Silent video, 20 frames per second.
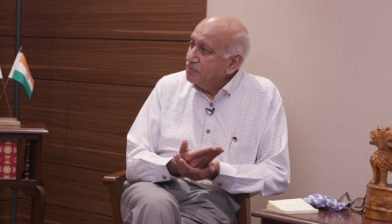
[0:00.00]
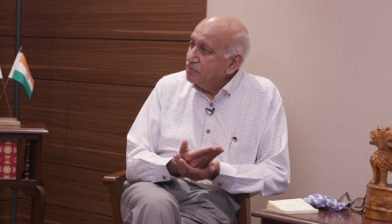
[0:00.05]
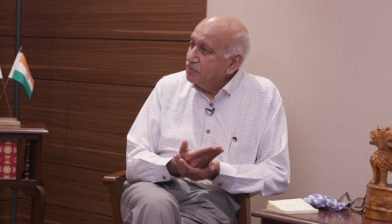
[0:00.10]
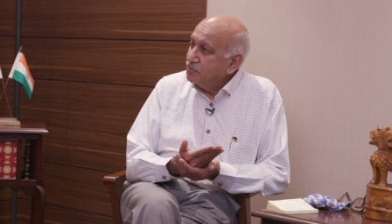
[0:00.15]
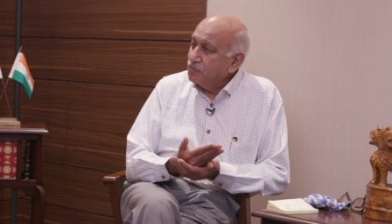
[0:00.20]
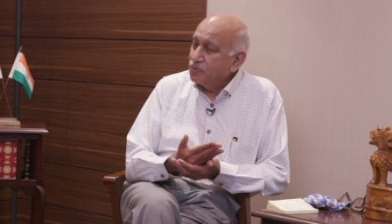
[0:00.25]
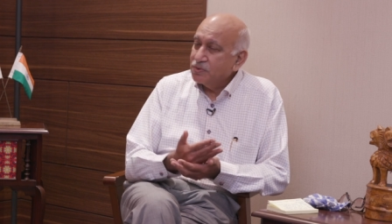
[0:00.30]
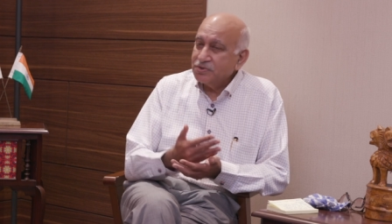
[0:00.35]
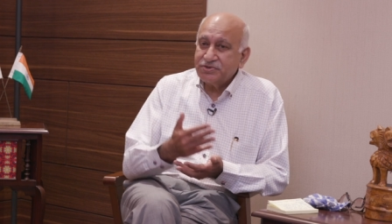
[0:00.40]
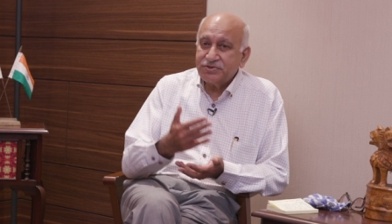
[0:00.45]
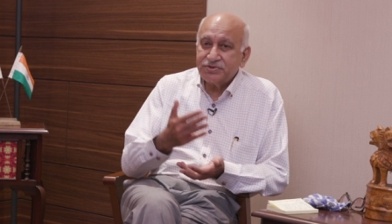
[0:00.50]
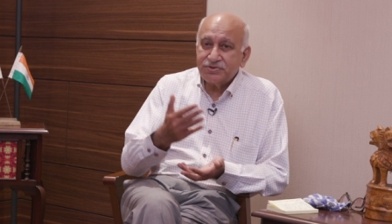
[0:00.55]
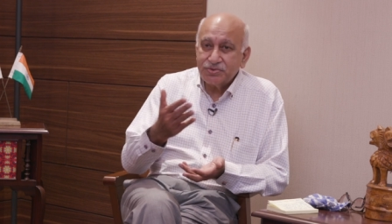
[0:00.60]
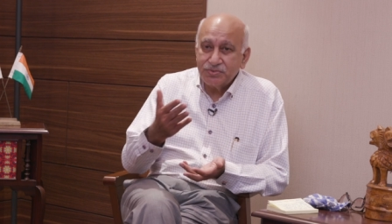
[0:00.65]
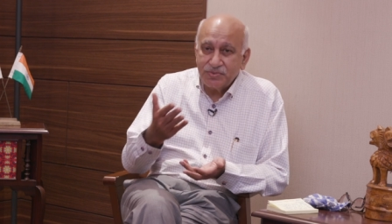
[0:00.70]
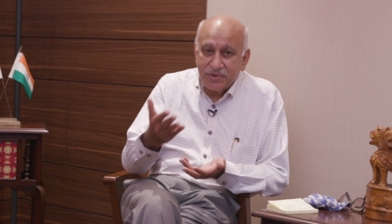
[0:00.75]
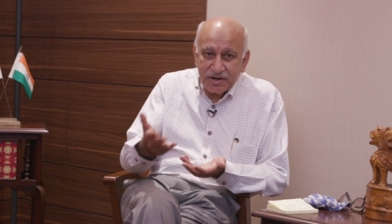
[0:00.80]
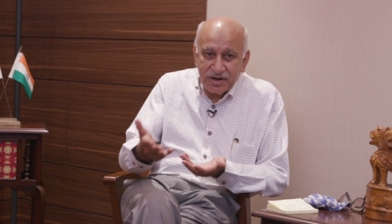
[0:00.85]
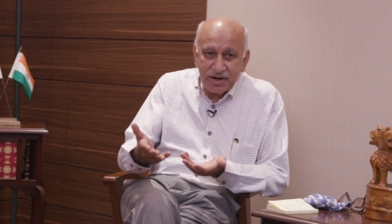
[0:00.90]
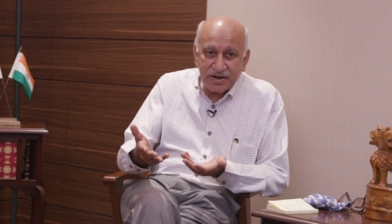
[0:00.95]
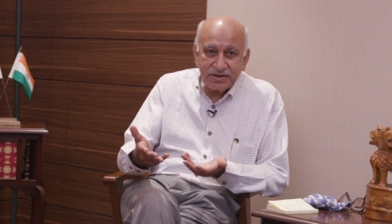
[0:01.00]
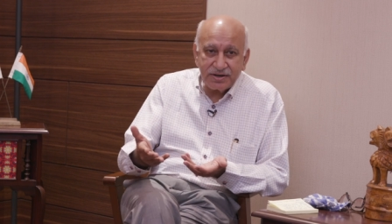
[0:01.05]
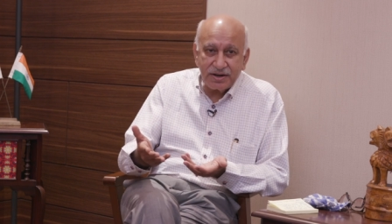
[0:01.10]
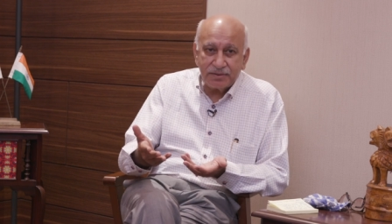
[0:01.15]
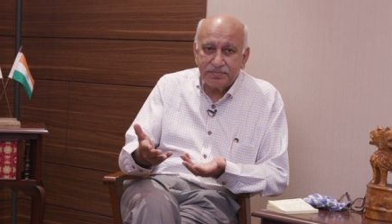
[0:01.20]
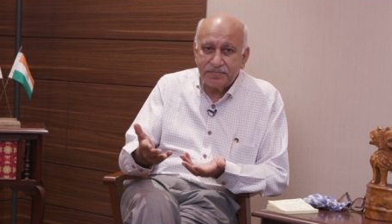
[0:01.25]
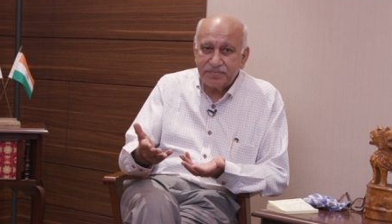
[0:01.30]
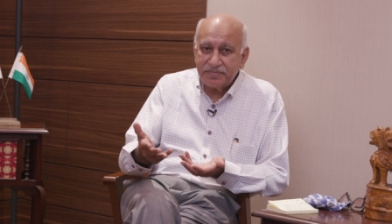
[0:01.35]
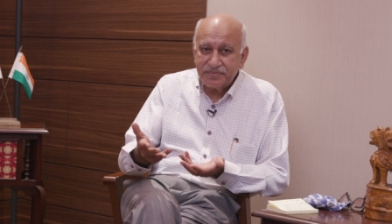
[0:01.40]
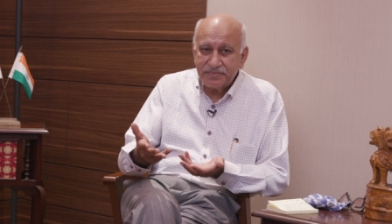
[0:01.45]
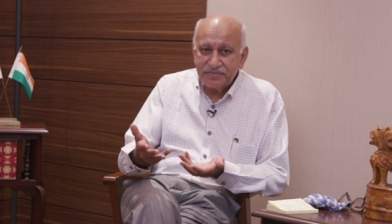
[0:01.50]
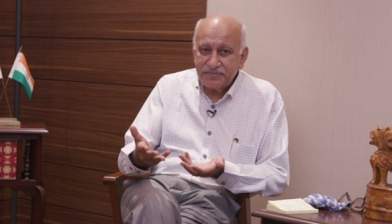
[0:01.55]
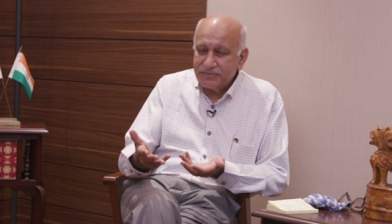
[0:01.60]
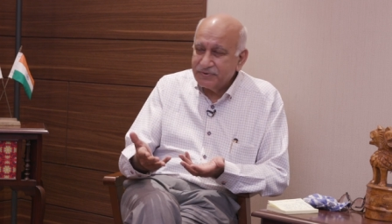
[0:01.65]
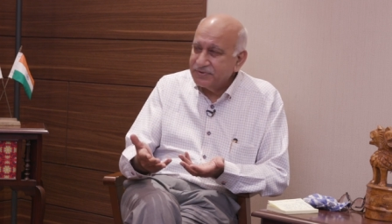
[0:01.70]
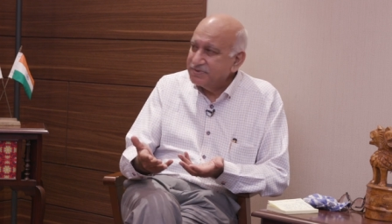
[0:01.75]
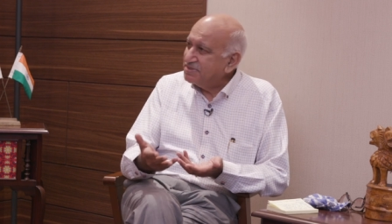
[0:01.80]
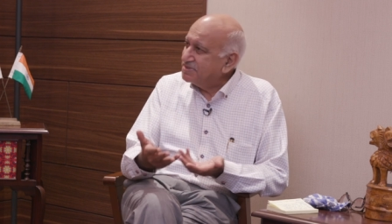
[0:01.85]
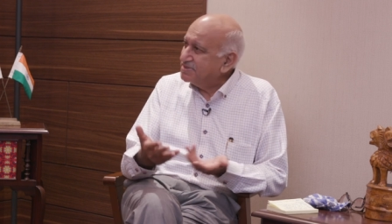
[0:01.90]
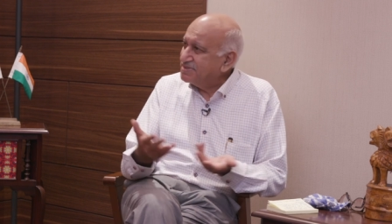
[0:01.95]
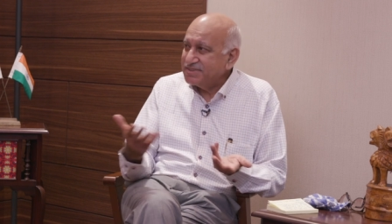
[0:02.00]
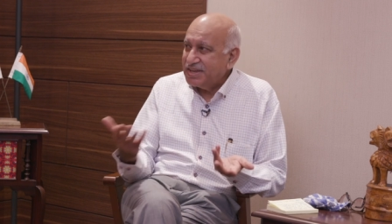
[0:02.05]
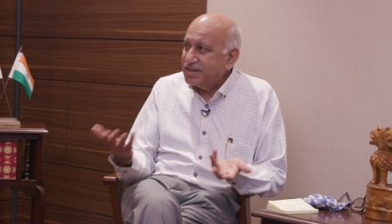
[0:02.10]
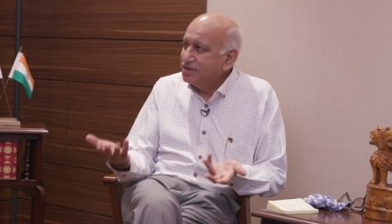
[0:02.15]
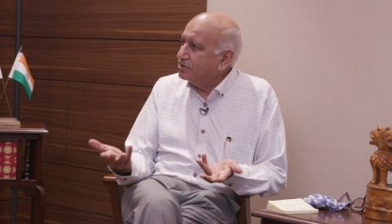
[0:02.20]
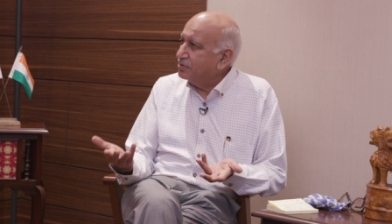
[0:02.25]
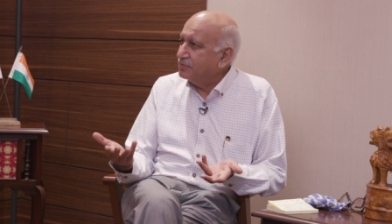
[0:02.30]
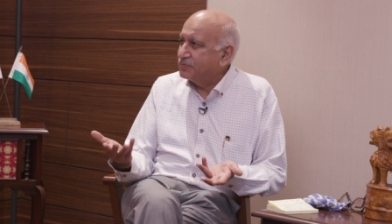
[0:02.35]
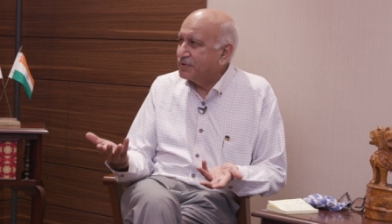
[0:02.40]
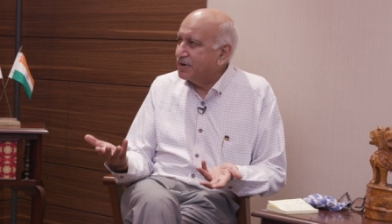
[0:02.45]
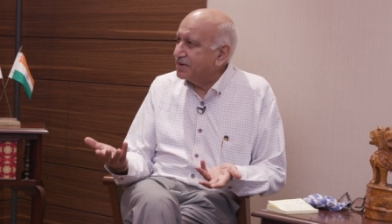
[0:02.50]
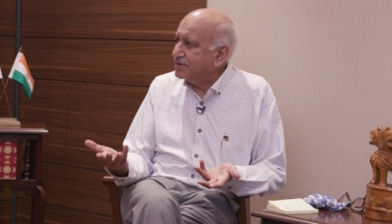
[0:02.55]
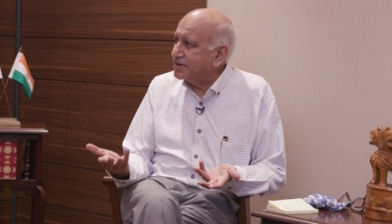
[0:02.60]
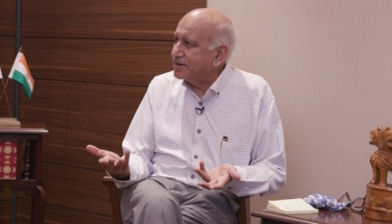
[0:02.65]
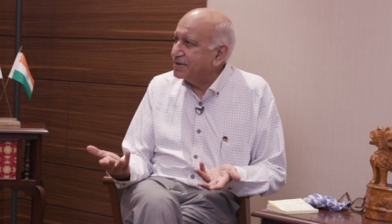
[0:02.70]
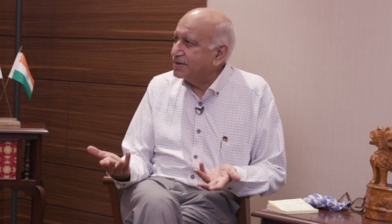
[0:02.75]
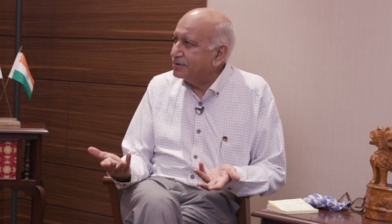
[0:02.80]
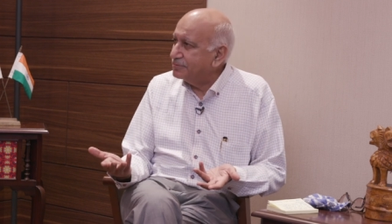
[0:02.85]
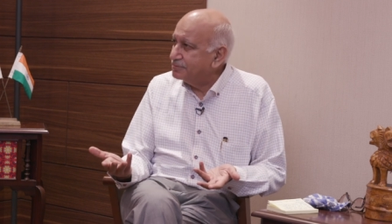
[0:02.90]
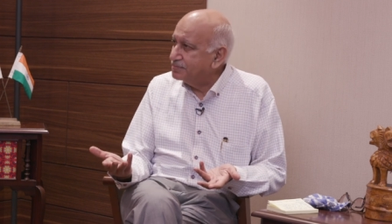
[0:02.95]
who wants to cut up for the sake of cutting.